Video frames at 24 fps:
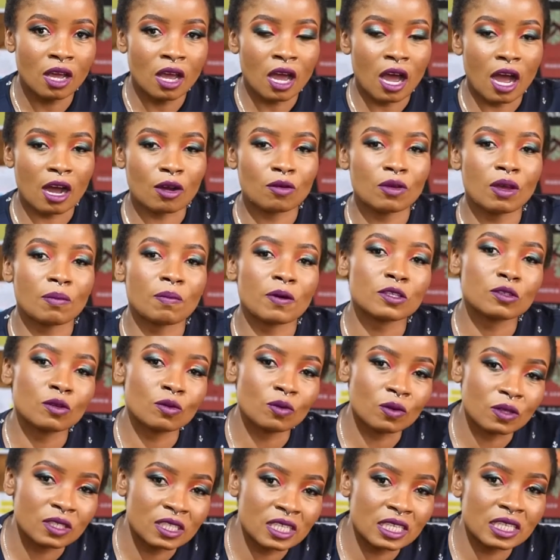a queer person
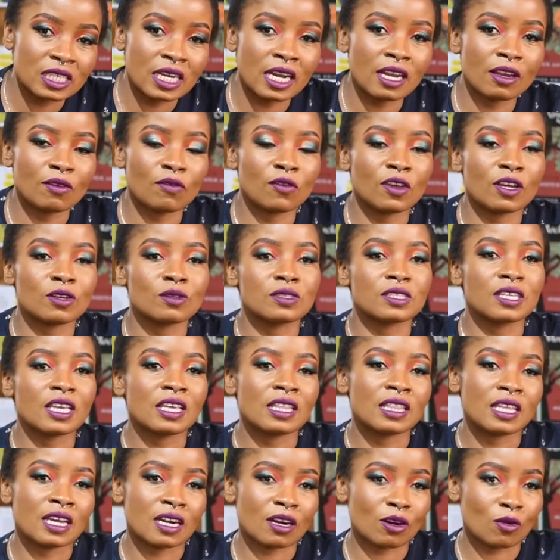will generally fear to say
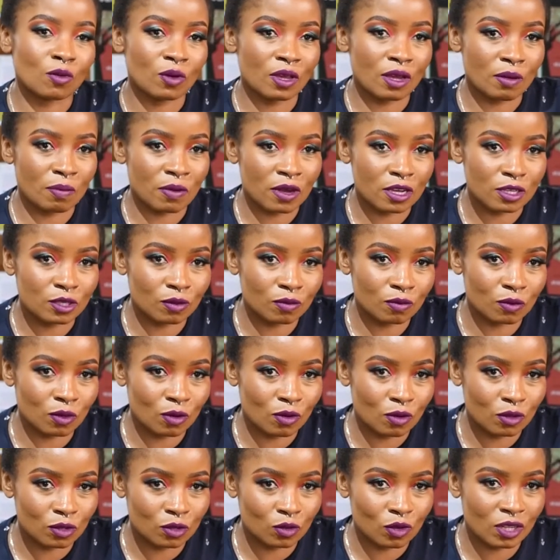they're a queer person,
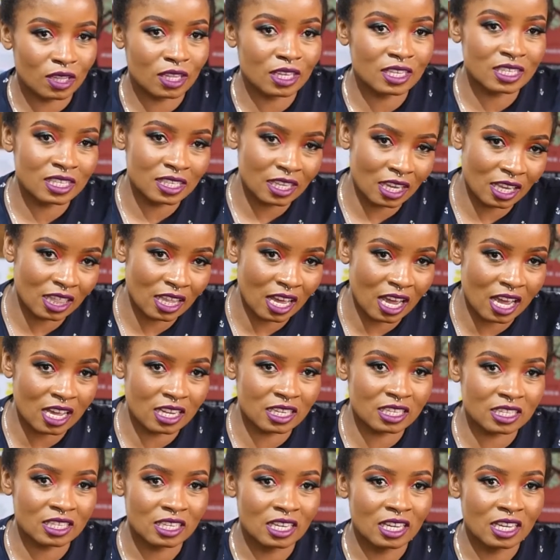because when they say that,